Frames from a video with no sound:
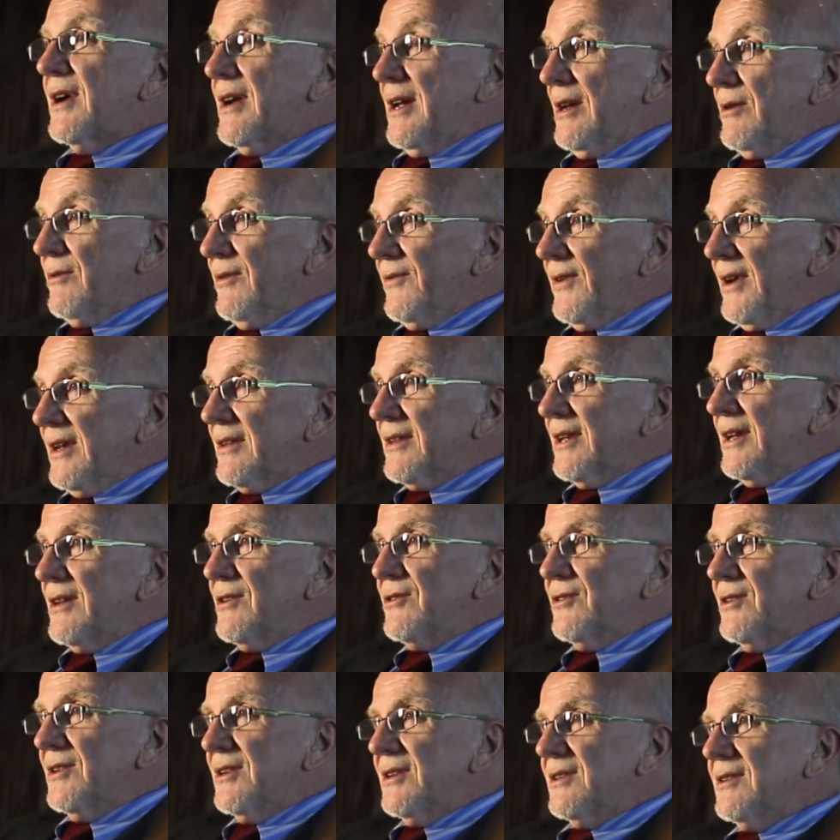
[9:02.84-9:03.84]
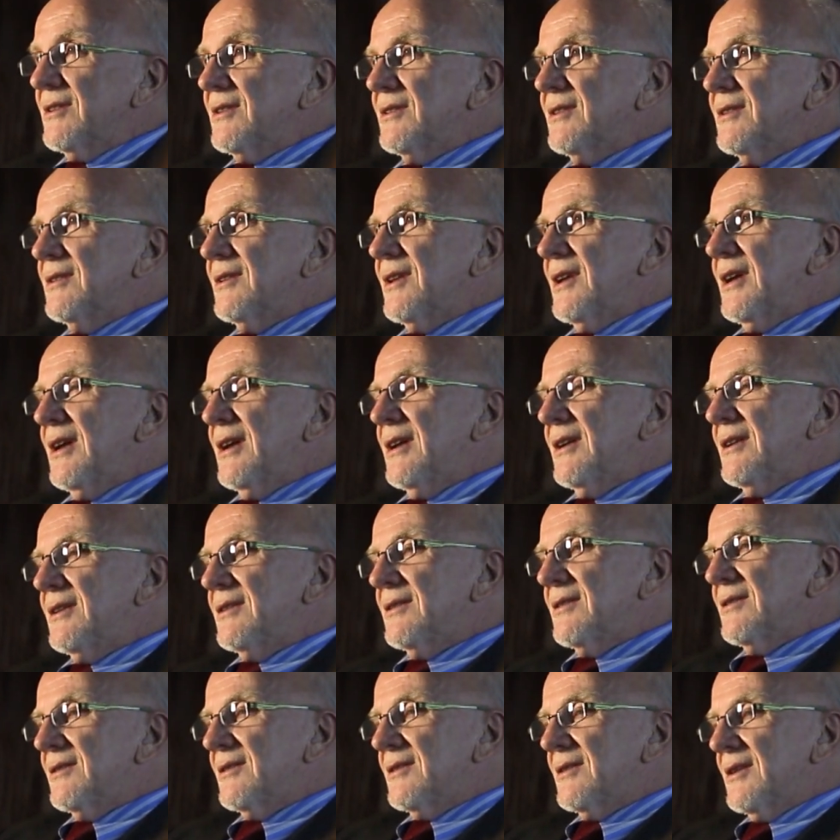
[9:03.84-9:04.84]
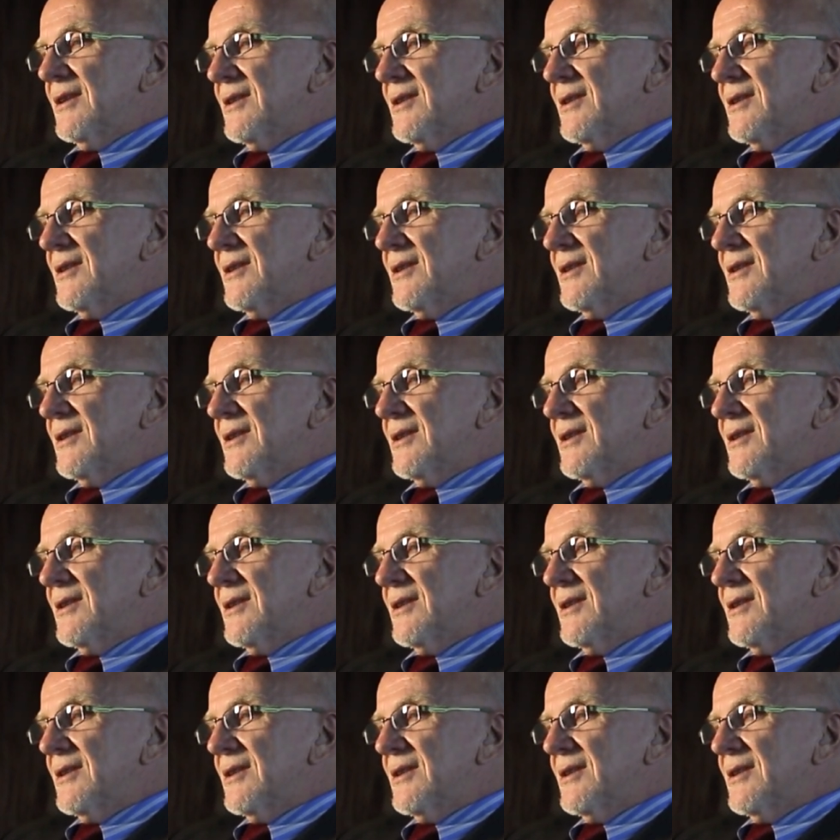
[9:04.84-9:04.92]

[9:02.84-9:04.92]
Niagara Foundation and